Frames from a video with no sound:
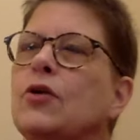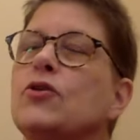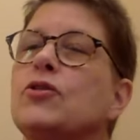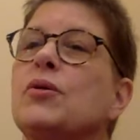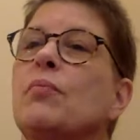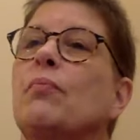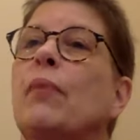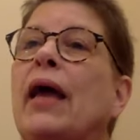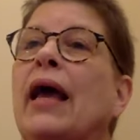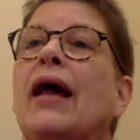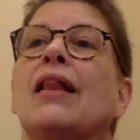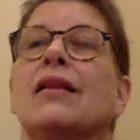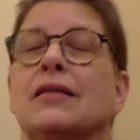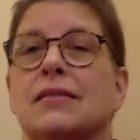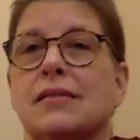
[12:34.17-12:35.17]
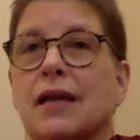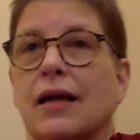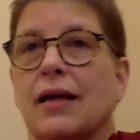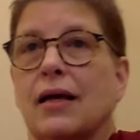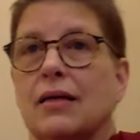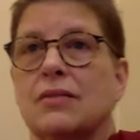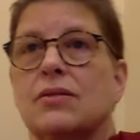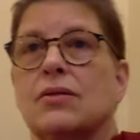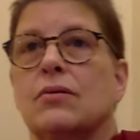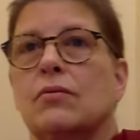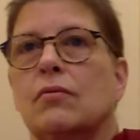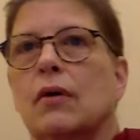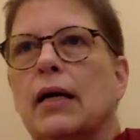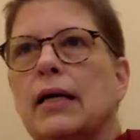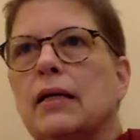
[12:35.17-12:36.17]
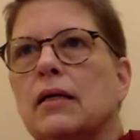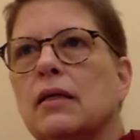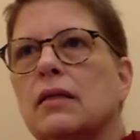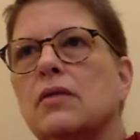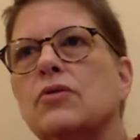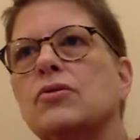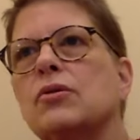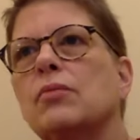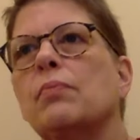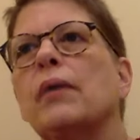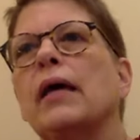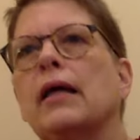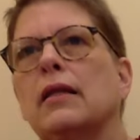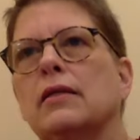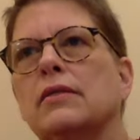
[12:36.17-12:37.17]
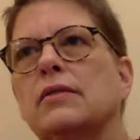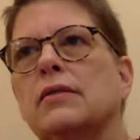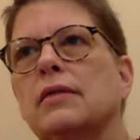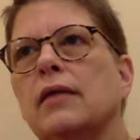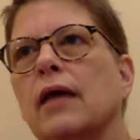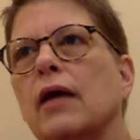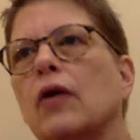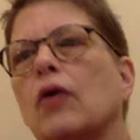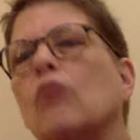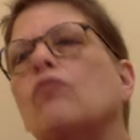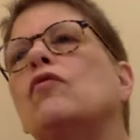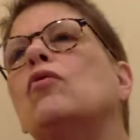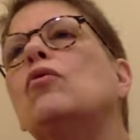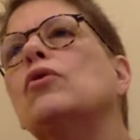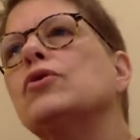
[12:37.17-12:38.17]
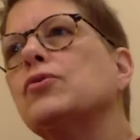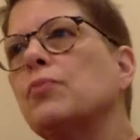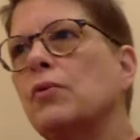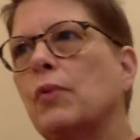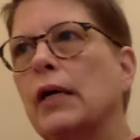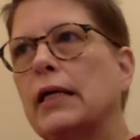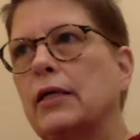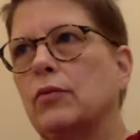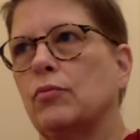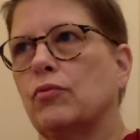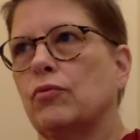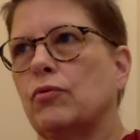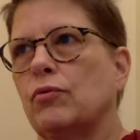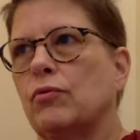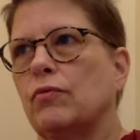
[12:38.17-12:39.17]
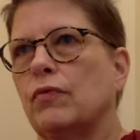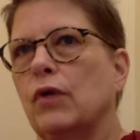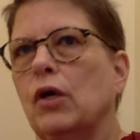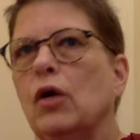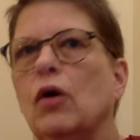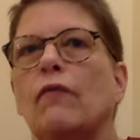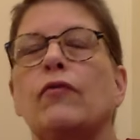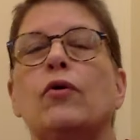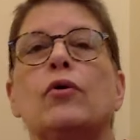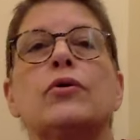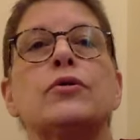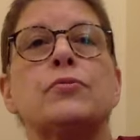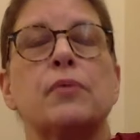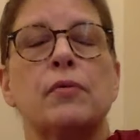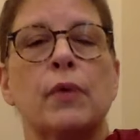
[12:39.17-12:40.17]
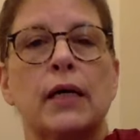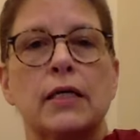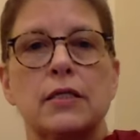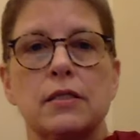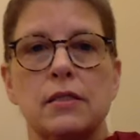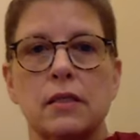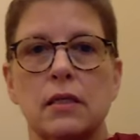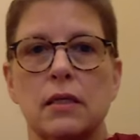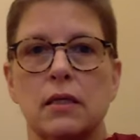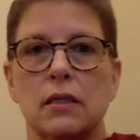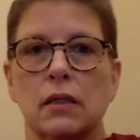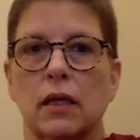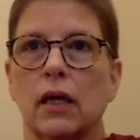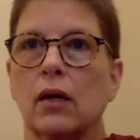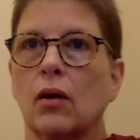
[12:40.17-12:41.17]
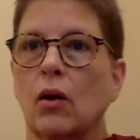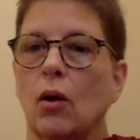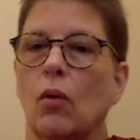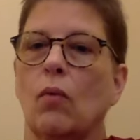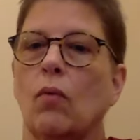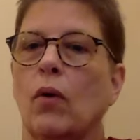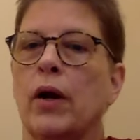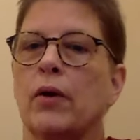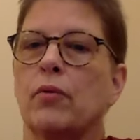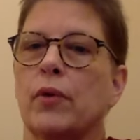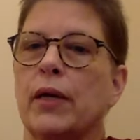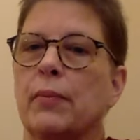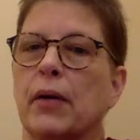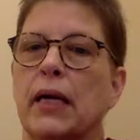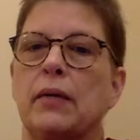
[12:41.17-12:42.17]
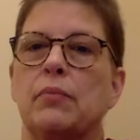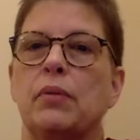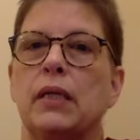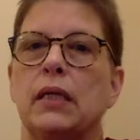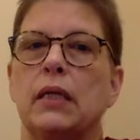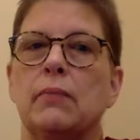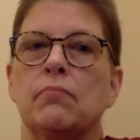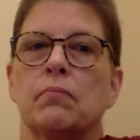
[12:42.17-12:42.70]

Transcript: like there's a balance i guess right there's a balance to that of course we want to improve of course we want to see like where we might be